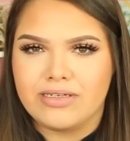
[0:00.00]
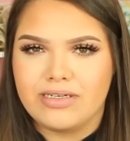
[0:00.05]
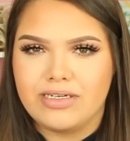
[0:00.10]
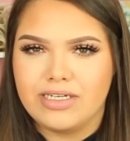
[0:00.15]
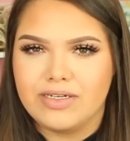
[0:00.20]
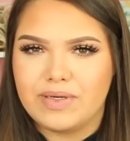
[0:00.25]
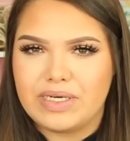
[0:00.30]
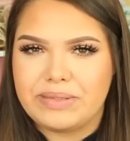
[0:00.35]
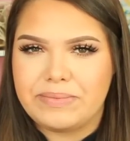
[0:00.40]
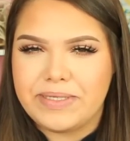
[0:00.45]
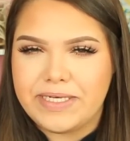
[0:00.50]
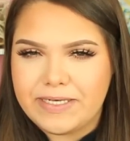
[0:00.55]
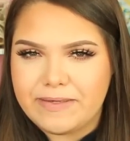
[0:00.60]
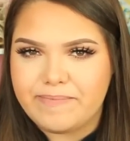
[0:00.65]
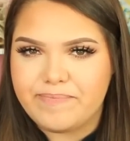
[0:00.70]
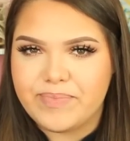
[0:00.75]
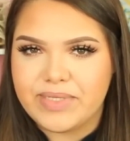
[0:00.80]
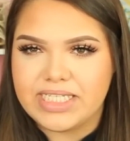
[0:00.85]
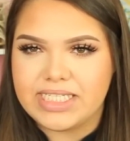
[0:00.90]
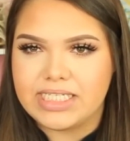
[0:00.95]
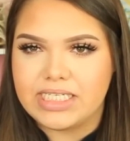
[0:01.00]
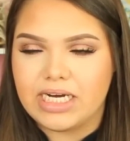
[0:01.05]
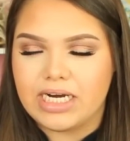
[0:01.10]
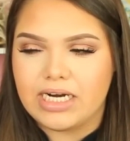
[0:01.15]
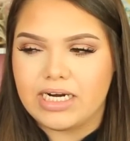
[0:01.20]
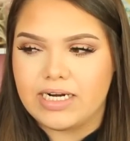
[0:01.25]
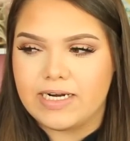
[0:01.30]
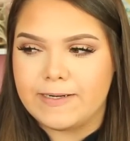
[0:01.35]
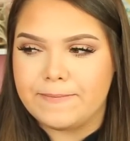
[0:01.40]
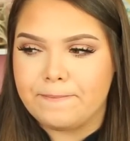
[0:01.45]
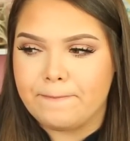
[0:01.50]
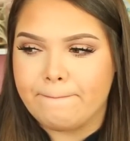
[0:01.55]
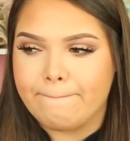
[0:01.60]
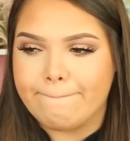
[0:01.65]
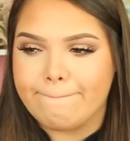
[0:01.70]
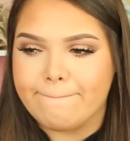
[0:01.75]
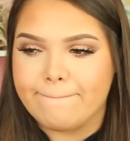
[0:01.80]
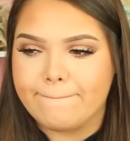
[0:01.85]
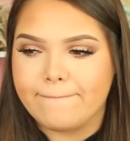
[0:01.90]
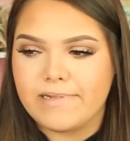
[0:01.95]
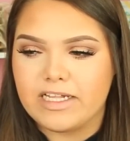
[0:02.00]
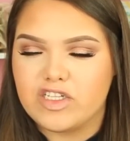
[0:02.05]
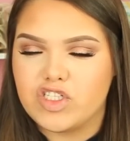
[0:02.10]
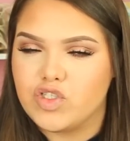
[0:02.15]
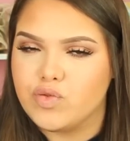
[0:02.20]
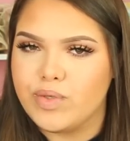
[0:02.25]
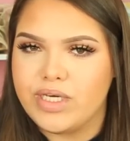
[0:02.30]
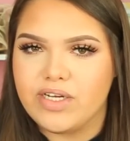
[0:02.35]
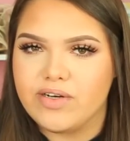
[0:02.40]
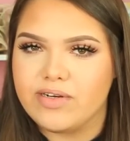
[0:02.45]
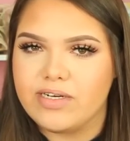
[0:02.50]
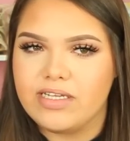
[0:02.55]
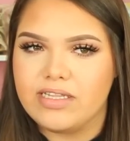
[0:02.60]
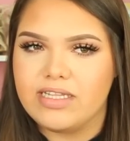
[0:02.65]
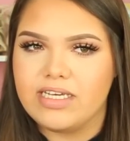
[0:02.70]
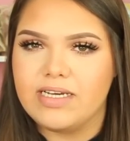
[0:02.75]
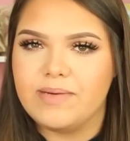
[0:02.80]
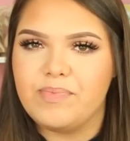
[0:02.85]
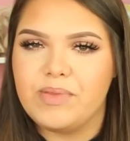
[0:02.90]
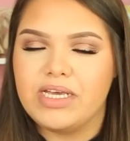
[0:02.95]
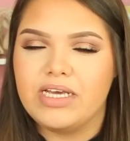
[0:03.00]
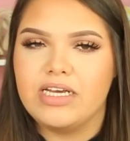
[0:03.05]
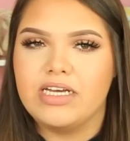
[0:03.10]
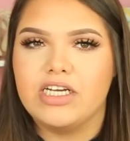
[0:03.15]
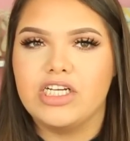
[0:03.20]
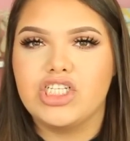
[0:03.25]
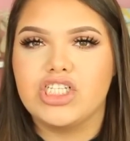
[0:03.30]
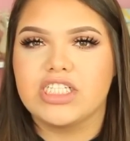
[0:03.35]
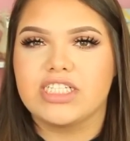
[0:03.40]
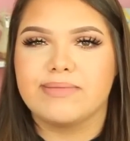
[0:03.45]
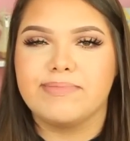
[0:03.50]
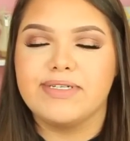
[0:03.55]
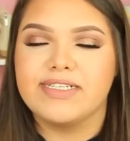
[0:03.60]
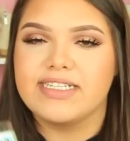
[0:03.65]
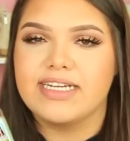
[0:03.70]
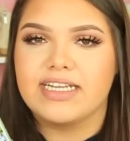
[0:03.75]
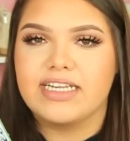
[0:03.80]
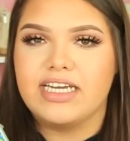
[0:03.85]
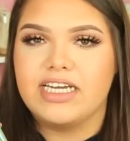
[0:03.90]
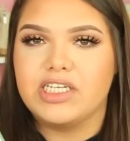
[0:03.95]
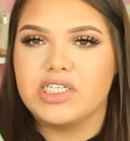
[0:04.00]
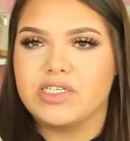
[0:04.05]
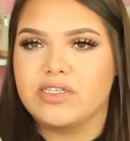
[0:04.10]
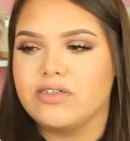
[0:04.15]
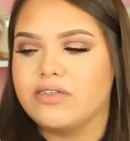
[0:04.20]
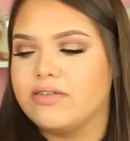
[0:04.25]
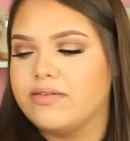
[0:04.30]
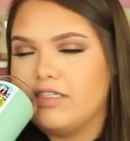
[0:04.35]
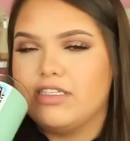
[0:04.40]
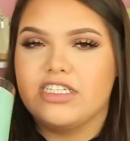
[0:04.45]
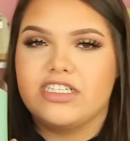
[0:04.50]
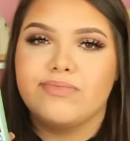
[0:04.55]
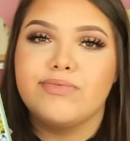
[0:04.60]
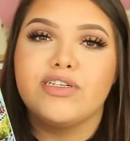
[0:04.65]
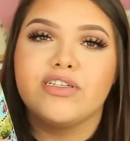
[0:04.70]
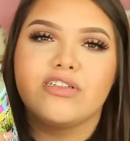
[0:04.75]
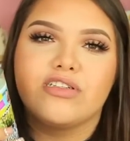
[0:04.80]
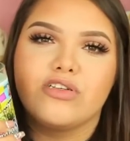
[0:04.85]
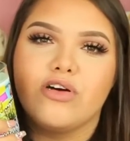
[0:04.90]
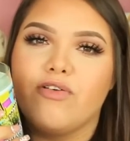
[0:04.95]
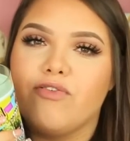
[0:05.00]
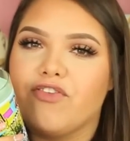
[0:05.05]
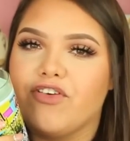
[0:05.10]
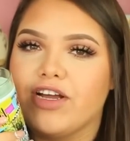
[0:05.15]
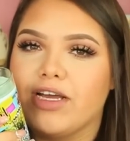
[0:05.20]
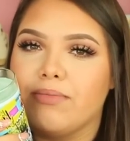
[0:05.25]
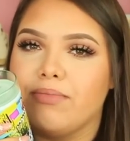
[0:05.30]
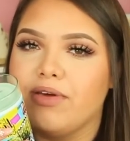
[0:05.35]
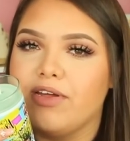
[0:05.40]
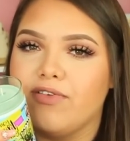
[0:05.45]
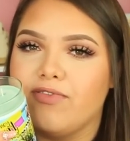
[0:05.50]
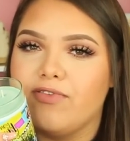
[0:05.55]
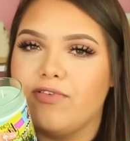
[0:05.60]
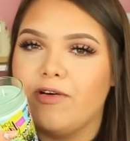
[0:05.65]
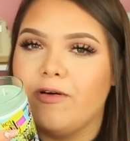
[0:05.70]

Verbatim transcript: You know what I mean? It's not sweet or anything. It just smells like nature. And this smells so freaking beautiful.